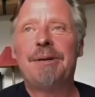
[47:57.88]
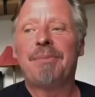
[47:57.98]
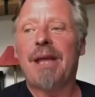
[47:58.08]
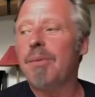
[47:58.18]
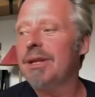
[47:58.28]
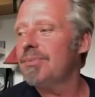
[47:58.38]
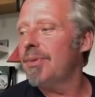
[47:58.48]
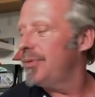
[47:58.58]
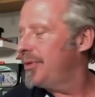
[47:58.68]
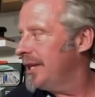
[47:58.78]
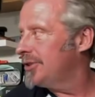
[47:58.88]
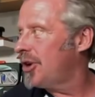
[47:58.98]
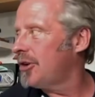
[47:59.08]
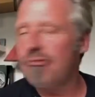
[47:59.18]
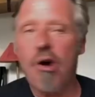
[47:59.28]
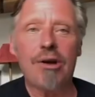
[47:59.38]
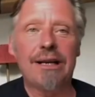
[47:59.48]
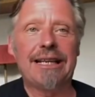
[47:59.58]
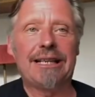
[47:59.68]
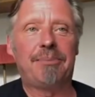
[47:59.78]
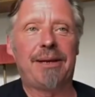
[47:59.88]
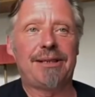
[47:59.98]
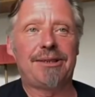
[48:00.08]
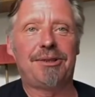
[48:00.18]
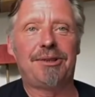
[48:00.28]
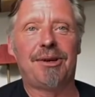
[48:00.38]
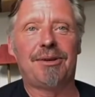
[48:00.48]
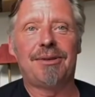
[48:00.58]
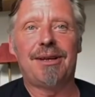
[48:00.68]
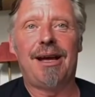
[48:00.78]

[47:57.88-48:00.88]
And when things go wrong a little bit, you know,